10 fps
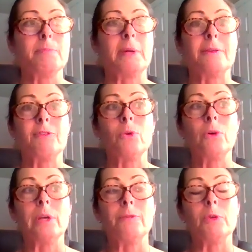But if you
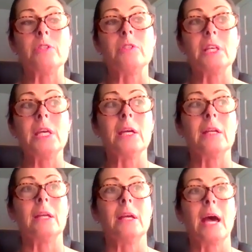see
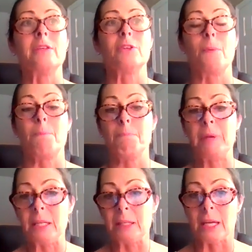it as a
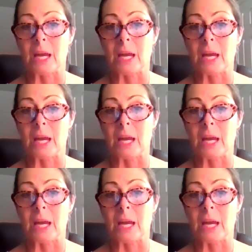meaning,